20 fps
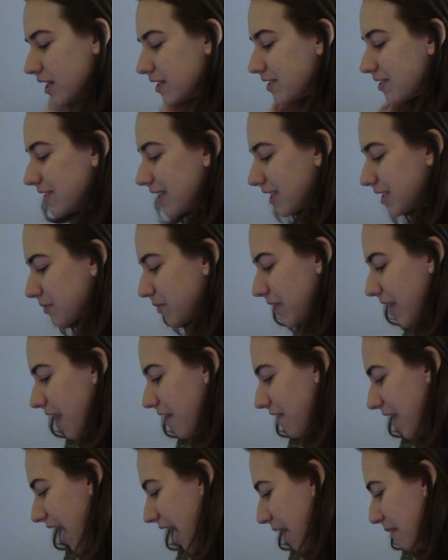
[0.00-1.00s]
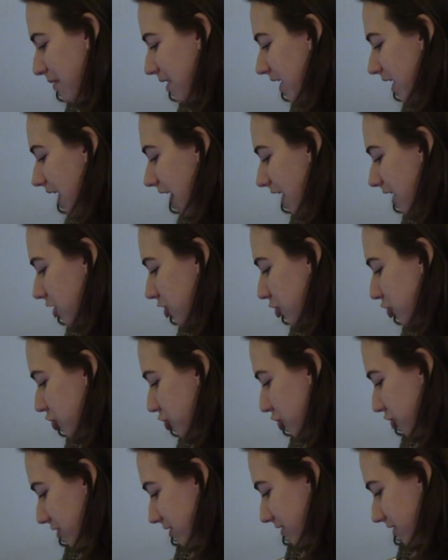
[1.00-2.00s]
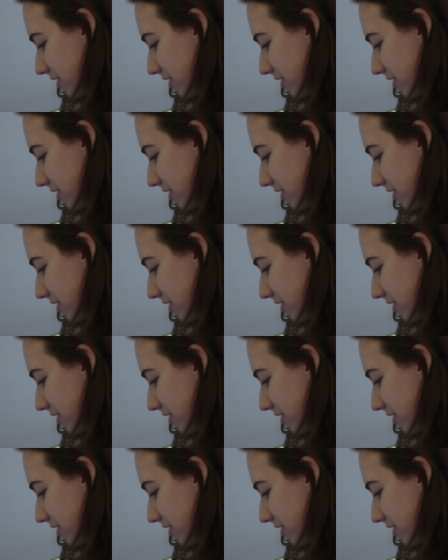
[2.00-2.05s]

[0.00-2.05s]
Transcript: So next we have Abby, and she